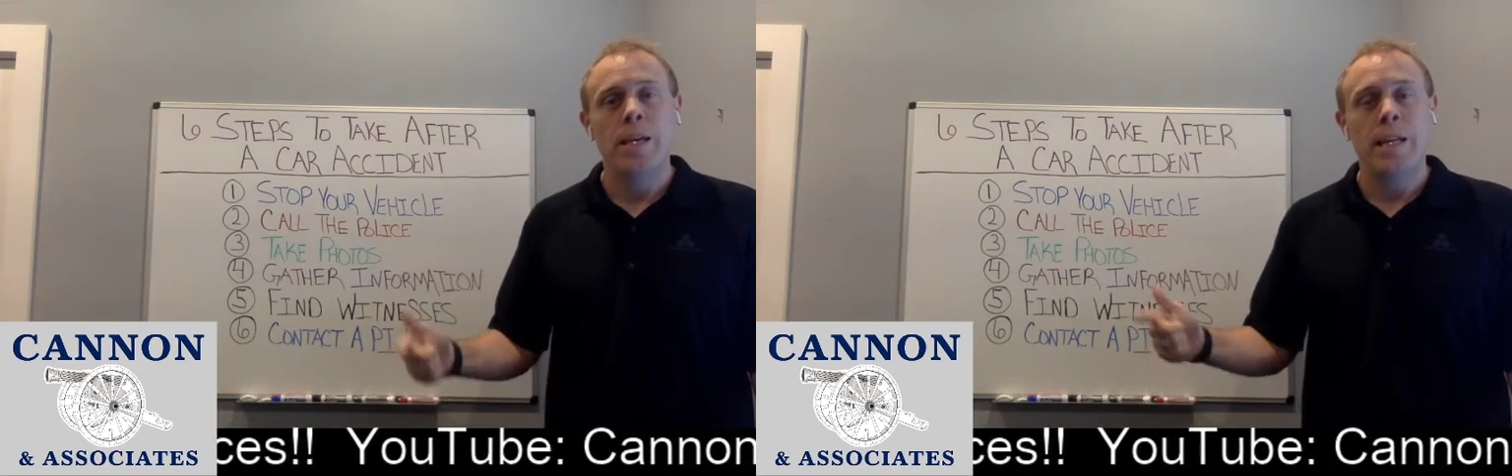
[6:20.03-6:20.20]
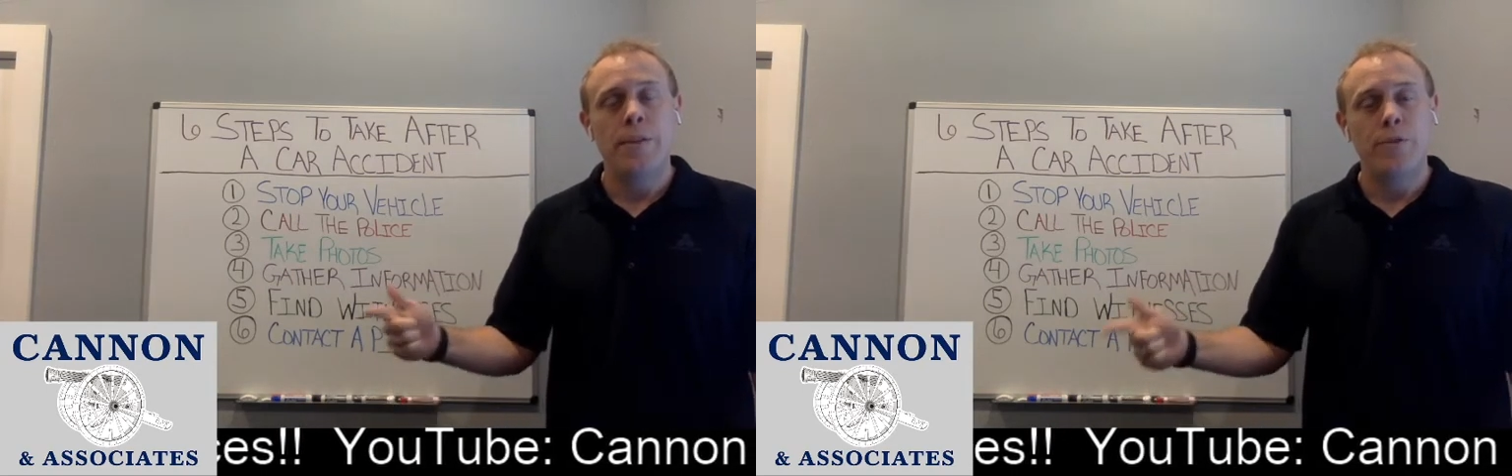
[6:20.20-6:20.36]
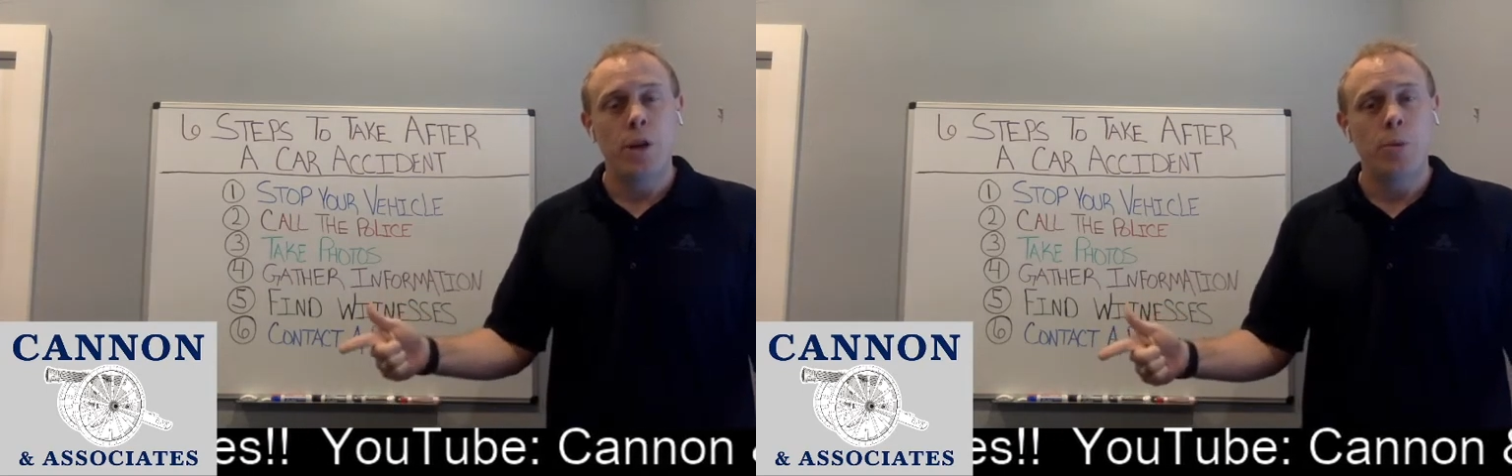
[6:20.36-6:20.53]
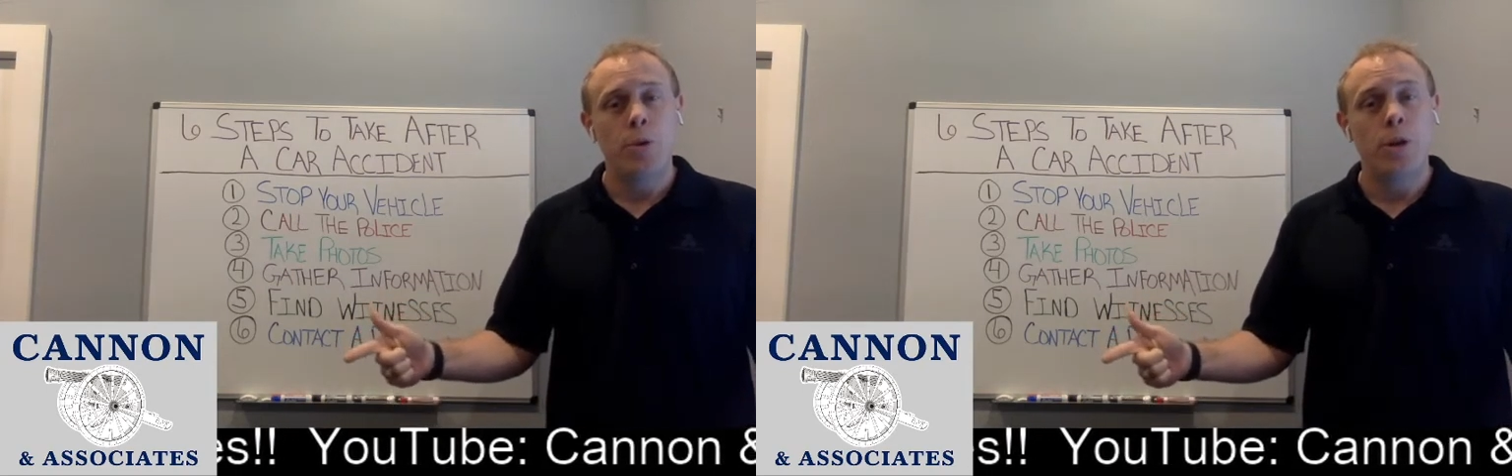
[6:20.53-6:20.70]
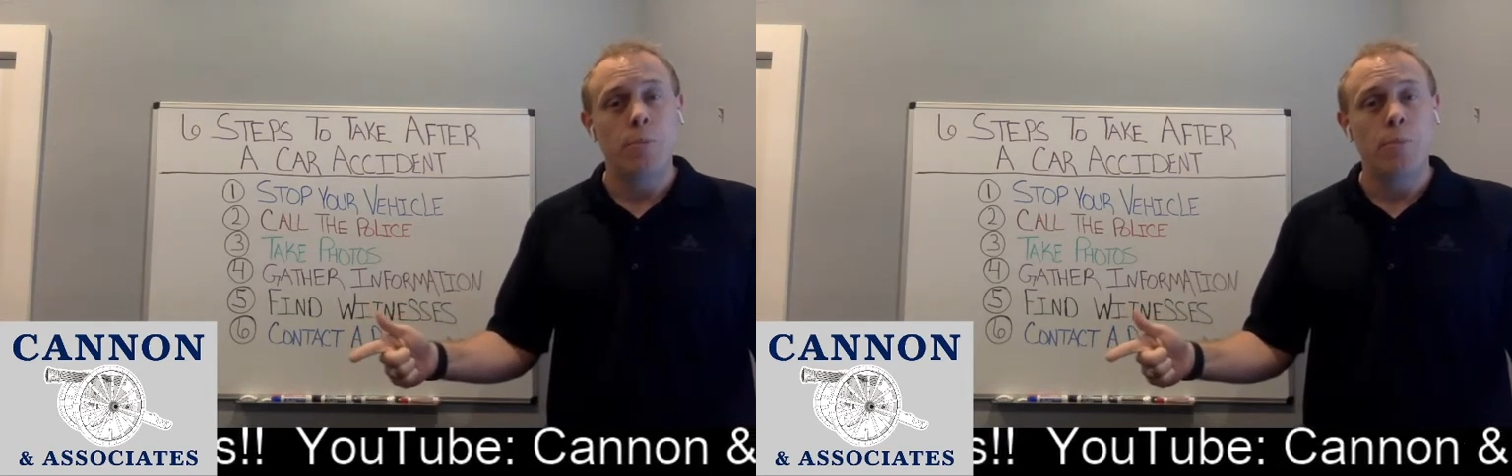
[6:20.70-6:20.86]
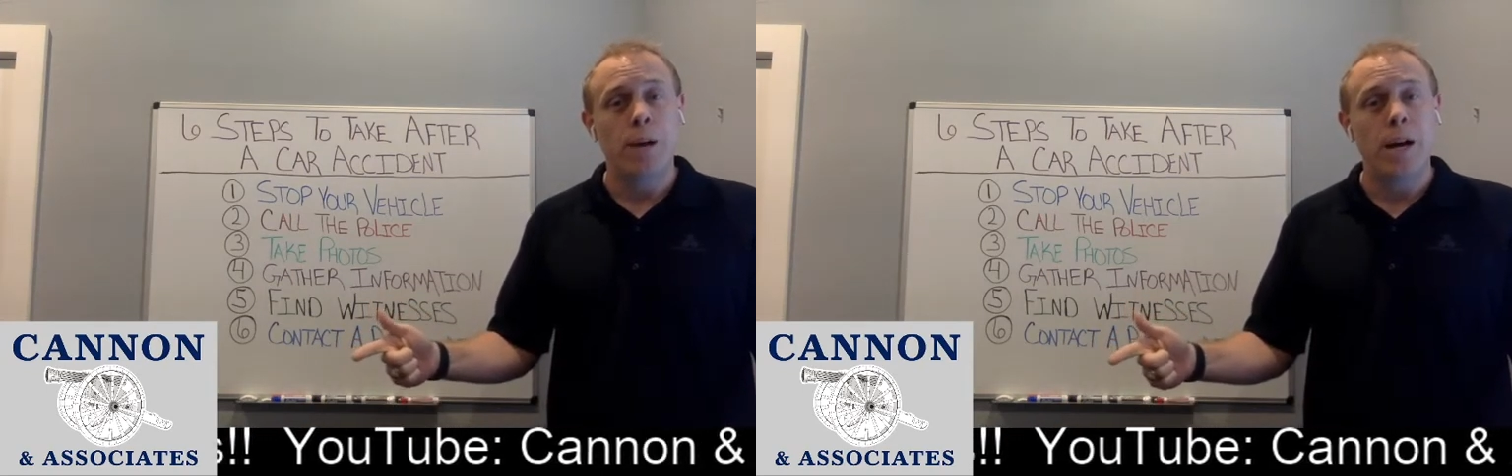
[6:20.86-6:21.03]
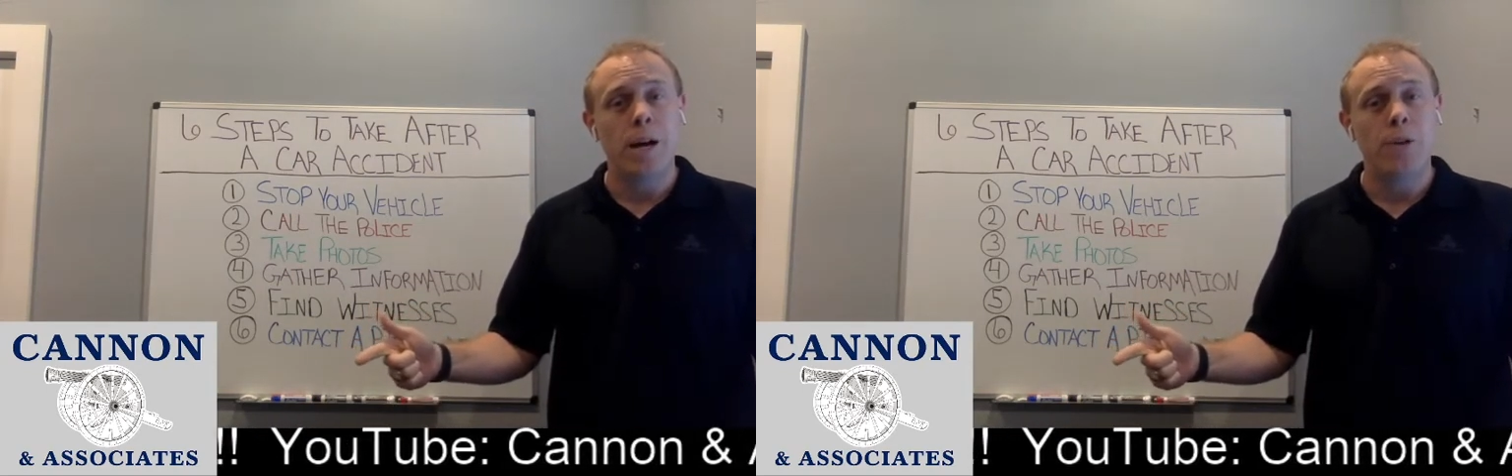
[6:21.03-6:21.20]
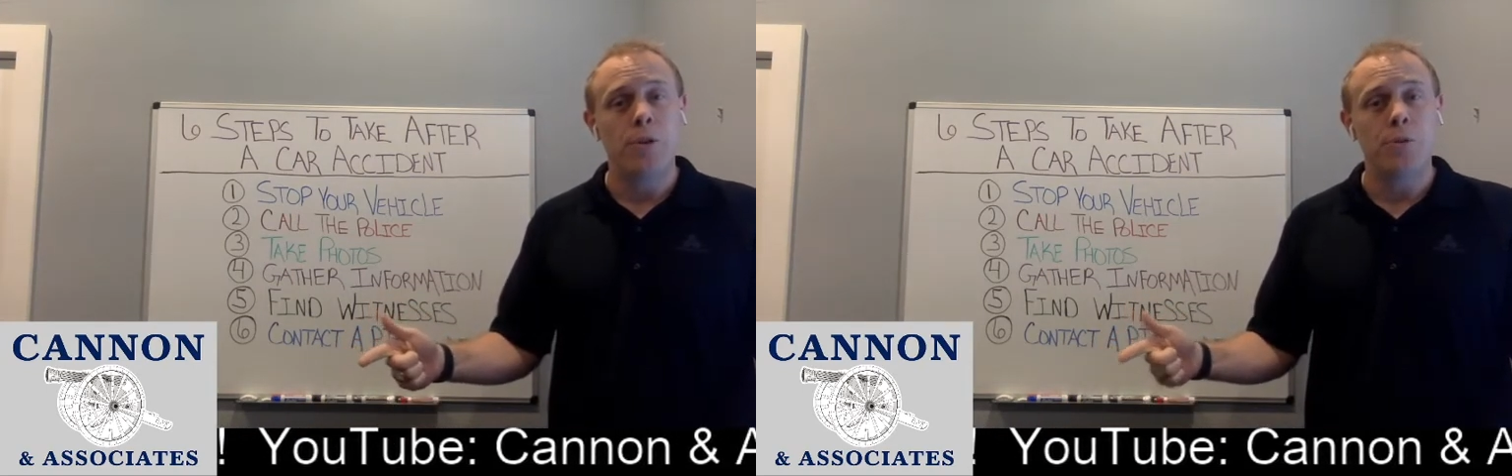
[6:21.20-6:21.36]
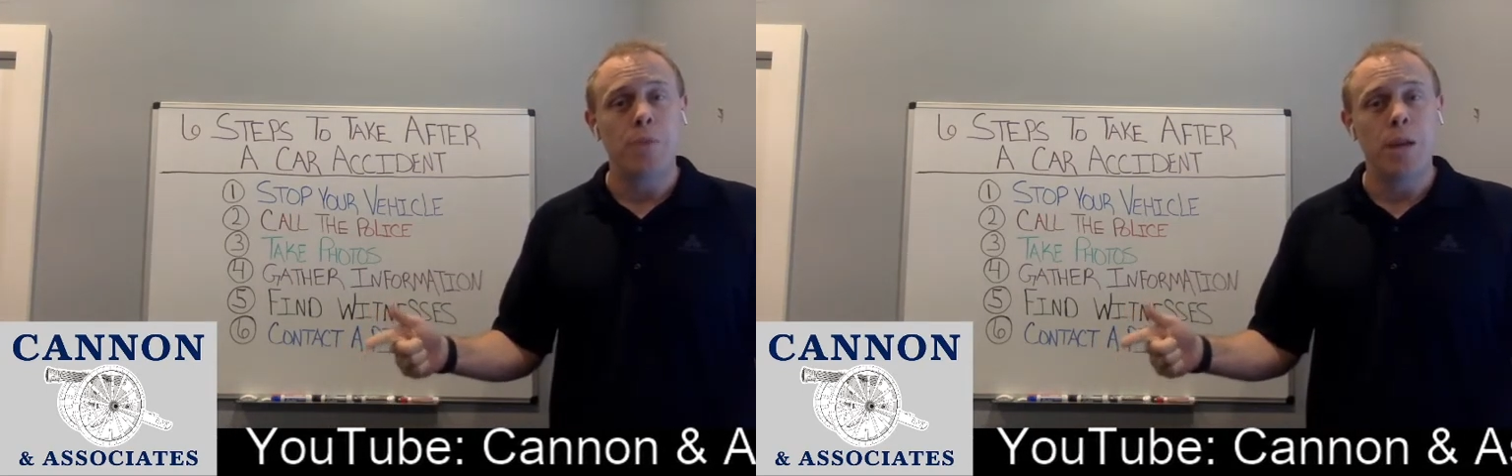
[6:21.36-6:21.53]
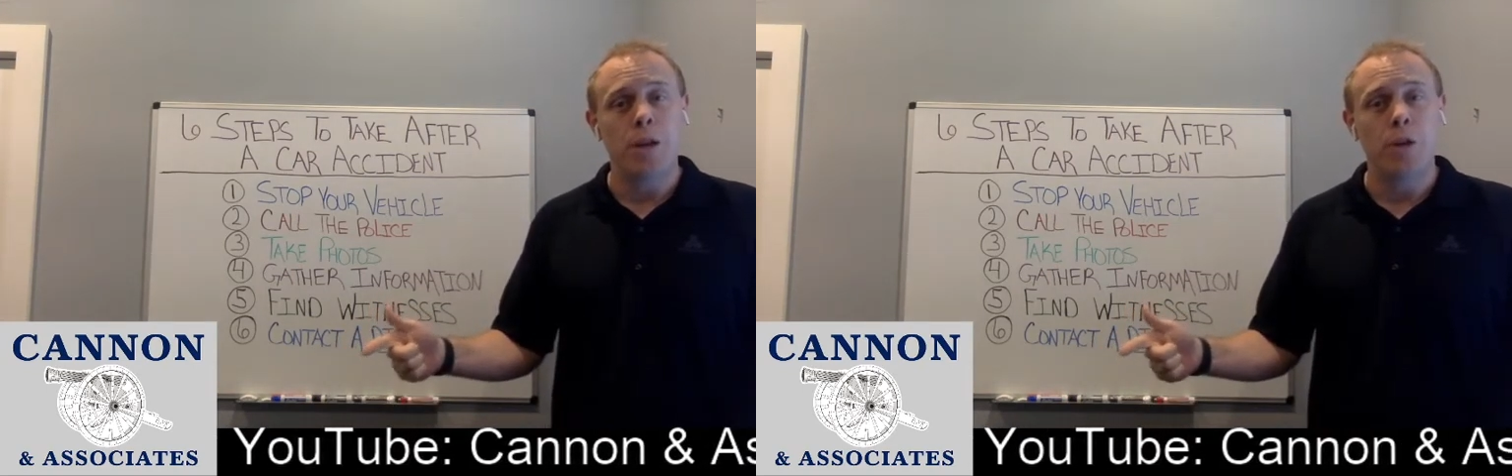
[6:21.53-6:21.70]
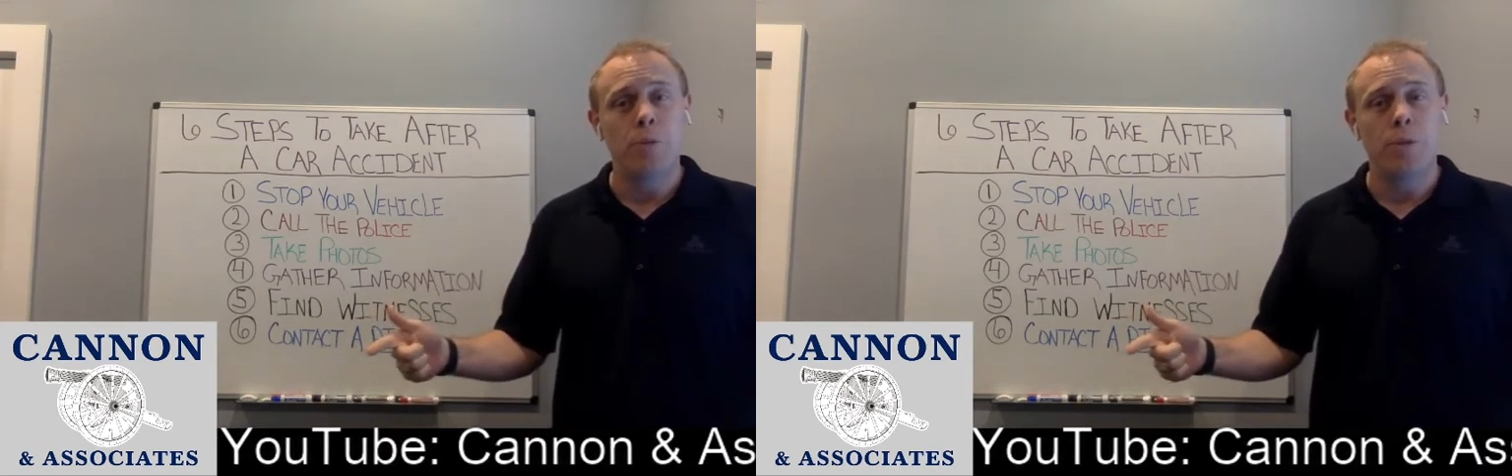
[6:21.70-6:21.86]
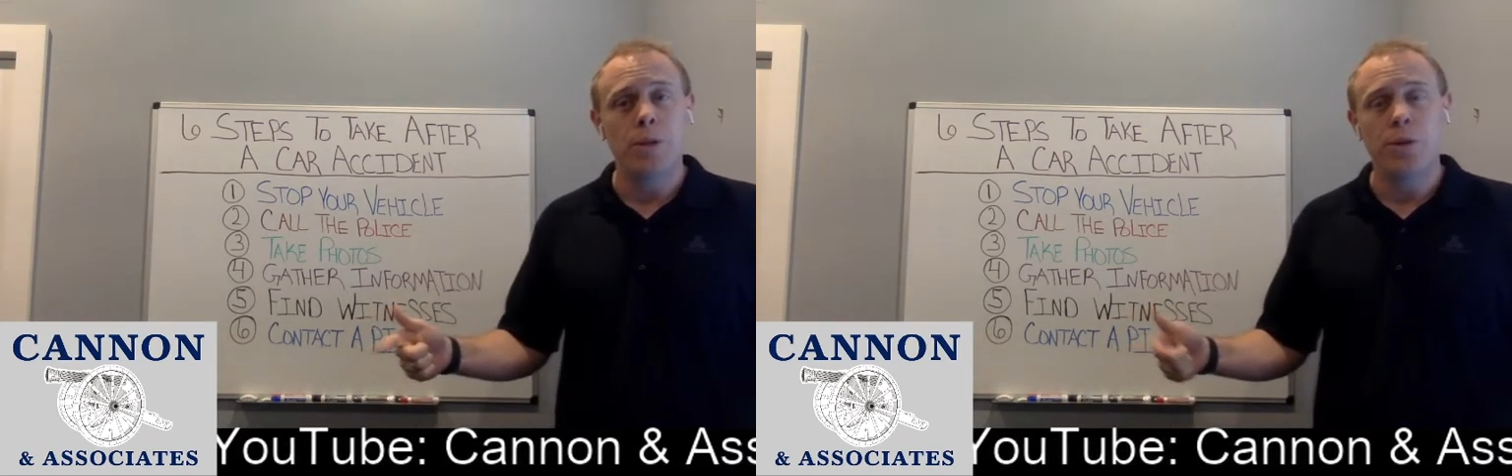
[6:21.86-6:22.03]
And if you're able to compile those
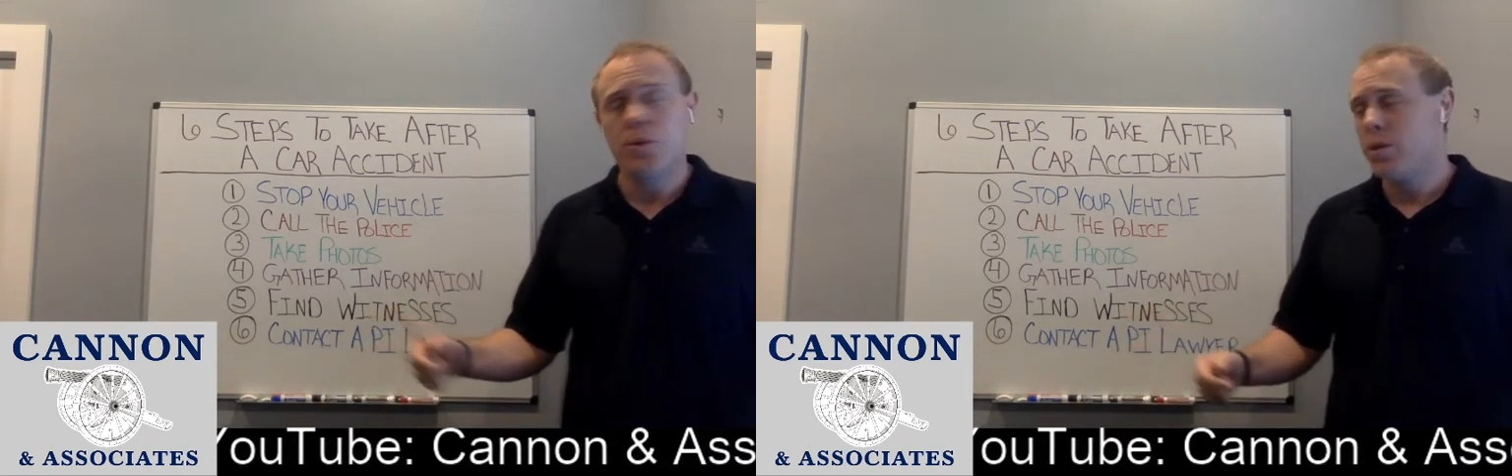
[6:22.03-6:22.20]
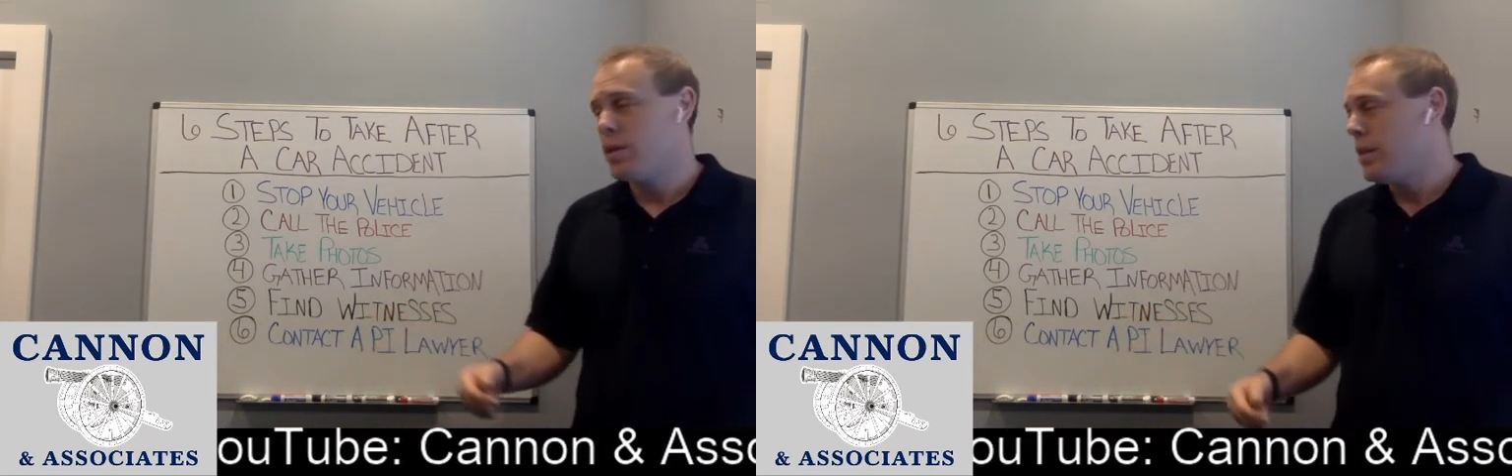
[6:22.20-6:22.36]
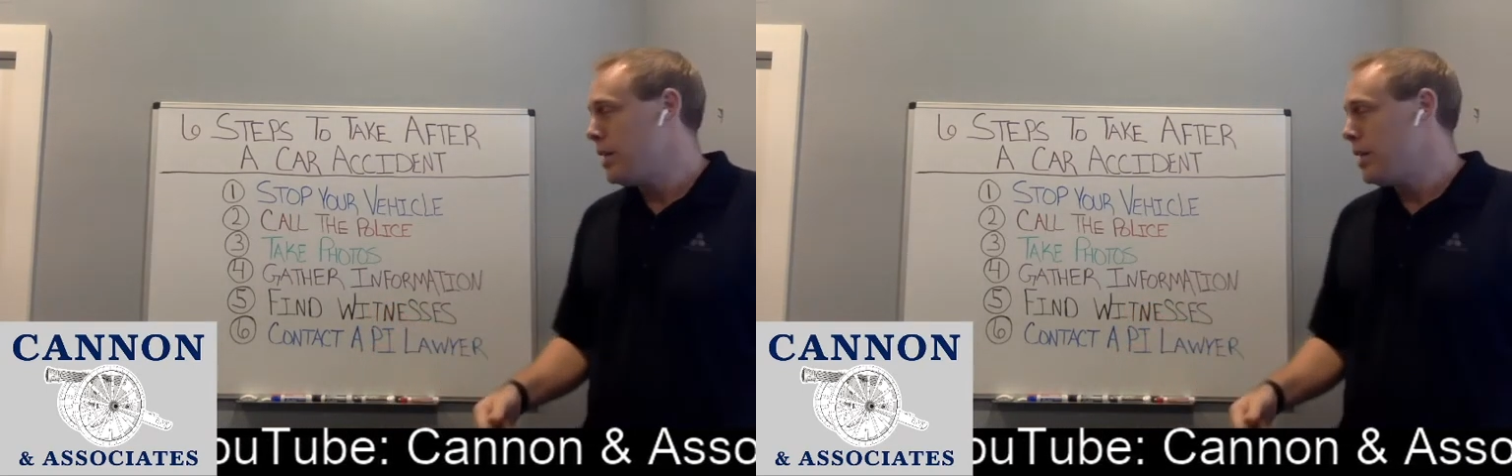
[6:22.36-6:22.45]
medical bills,